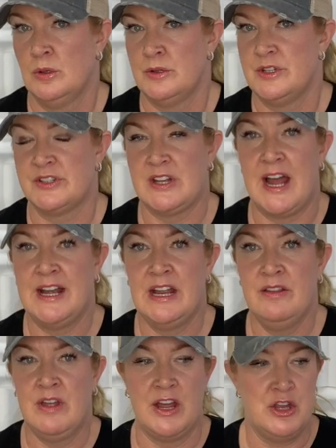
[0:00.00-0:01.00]

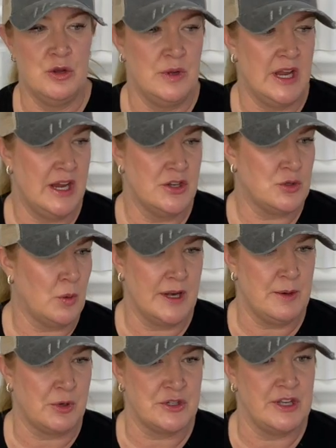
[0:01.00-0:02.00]
deciding that you need
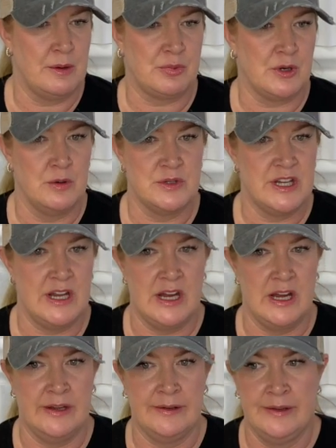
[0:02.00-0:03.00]
20%
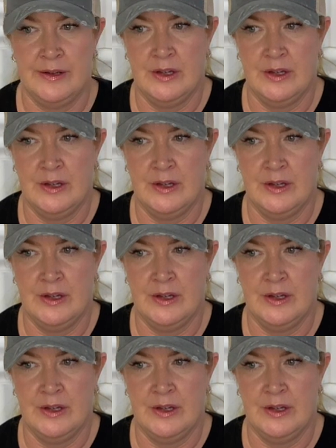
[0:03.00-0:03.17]
protein,